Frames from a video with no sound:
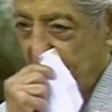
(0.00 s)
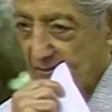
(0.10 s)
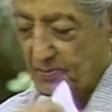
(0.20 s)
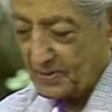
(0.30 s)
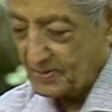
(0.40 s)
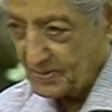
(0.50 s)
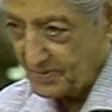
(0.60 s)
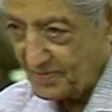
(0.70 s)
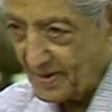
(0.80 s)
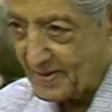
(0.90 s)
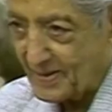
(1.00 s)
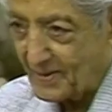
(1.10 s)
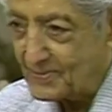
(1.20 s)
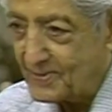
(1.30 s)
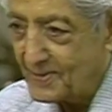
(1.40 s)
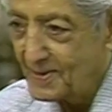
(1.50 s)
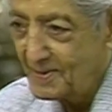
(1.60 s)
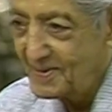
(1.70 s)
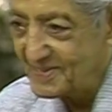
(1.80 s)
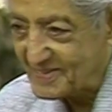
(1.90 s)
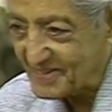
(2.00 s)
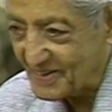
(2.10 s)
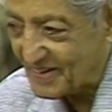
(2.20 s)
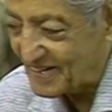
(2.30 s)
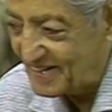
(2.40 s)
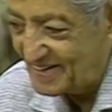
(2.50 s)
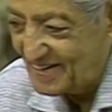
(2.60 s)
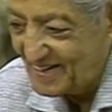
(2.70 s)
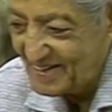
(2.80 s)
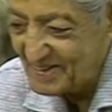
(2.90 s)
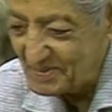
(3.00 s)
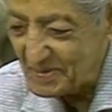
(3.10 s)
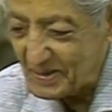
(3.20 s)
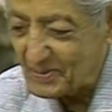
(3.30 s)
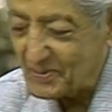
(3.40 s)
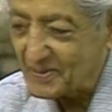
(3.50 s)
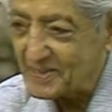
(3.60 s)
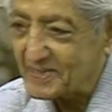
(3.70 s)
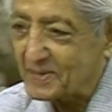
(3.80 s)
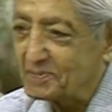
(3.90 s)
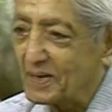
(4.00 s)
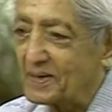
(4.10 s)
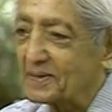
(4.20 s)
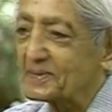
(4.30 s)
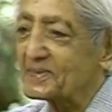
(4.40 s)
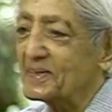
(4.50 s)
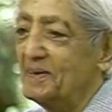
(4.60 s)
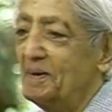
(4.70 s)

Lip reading: So we're going to find out, sorry to make all these remarks.